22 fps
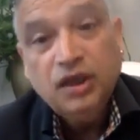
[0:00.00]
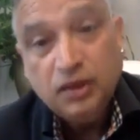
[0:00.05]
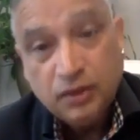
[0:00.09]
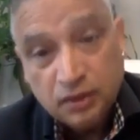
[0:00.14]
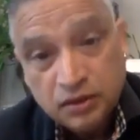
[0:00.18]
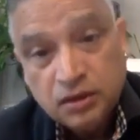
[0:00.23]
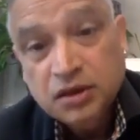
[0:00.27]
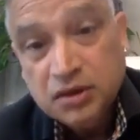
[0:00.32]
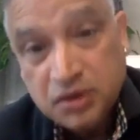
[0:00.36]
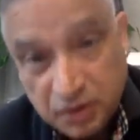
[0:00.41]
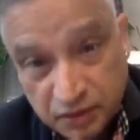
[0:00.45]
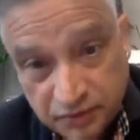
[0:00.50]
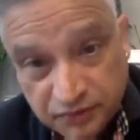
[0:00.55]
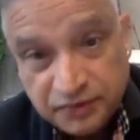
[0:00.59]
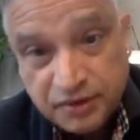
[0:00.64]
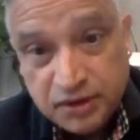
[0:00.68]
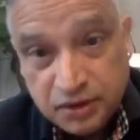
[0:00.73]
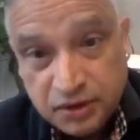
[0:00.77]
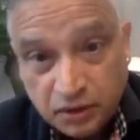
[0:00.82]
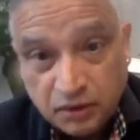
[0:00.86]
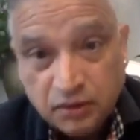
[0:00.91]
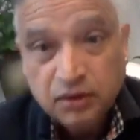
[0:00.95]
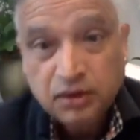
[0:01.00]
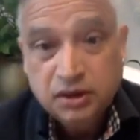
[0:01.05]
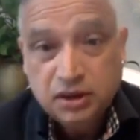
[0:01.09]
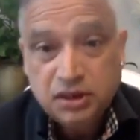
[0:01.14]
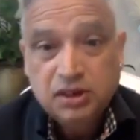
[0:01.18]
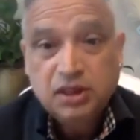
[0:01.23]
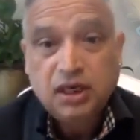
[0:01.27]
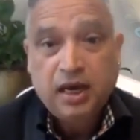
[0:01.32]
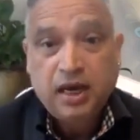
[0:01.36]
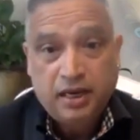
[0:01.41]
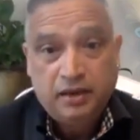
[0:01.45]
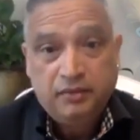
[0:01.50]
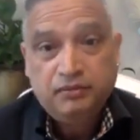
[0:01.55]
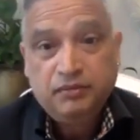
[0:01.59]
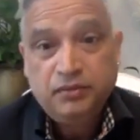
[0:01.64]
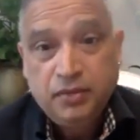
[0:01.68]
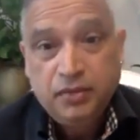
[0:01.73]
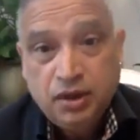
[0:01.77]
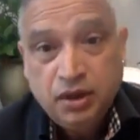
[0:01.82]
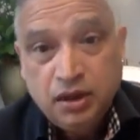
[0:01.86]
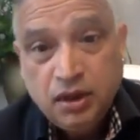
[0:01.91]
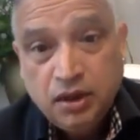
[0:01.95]
the service all the time.
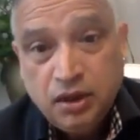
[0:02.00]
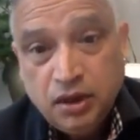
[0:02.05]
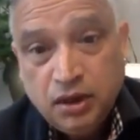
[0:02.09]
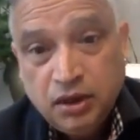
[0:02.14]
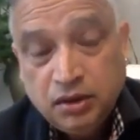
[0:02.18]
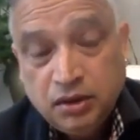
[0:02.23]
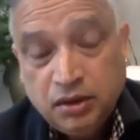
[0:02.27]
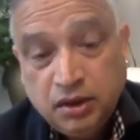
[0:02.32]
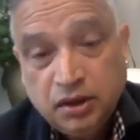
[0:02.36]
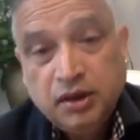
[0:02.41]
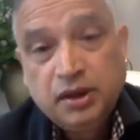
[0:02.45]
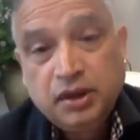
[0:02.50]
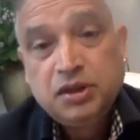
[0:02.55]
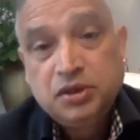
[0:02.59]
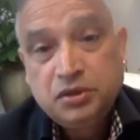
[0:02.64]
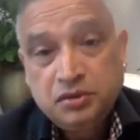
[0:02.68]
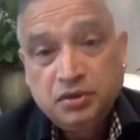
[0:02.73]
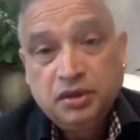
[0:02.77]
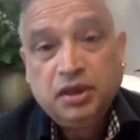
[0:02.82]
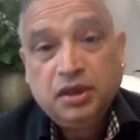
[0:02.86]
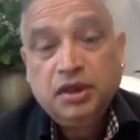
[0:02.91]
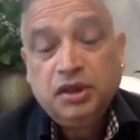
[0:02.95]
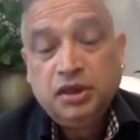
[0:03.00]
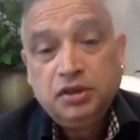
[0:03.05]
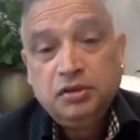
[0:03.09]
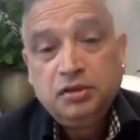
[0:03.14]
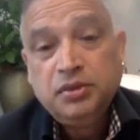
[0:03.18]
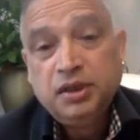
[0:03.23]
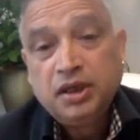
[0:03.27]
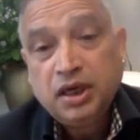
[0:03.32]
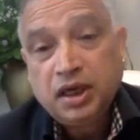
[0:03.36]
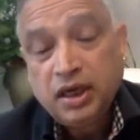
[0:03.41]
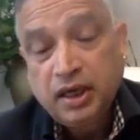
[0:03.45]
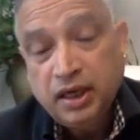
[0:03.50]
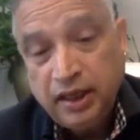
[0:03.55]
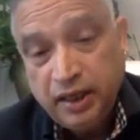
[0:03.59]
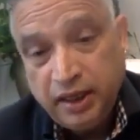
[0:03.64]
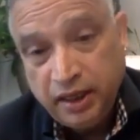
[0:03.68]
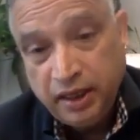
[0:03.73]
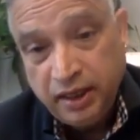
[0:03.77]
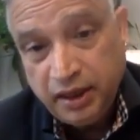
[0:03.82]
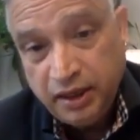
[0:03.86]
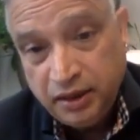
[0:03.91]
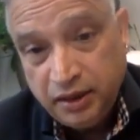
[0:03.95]
The restaurant need to be
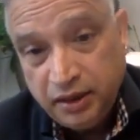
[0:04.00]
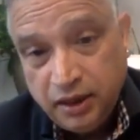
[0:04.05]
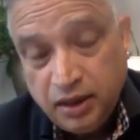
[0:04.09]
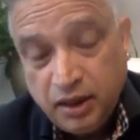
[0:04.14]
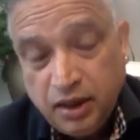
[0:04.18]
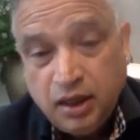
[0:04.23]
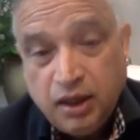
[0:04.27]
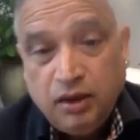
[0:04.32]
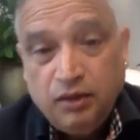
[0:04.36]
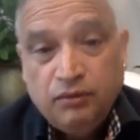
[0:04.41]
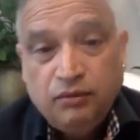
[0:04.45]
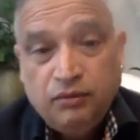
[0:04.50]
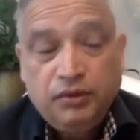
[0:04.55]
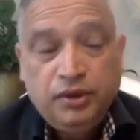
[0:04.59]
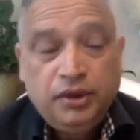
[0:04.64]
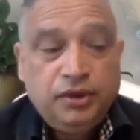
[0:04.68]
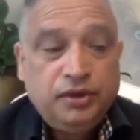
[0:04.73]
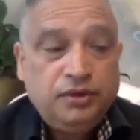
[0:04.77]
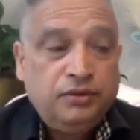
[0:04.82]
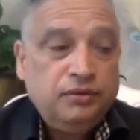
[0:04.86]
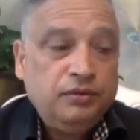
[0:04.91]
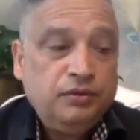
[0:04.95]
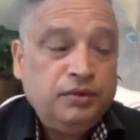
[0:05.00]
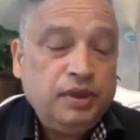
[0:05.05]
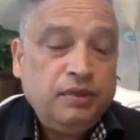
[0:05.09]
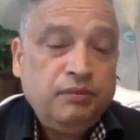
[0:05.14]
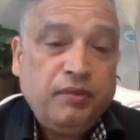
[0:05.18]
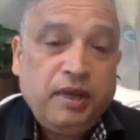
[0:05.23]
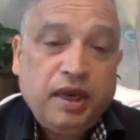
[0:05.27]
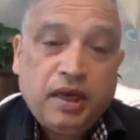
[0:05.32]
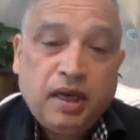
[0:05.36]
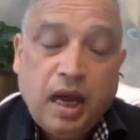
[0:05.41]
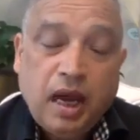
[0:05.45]
clean. We make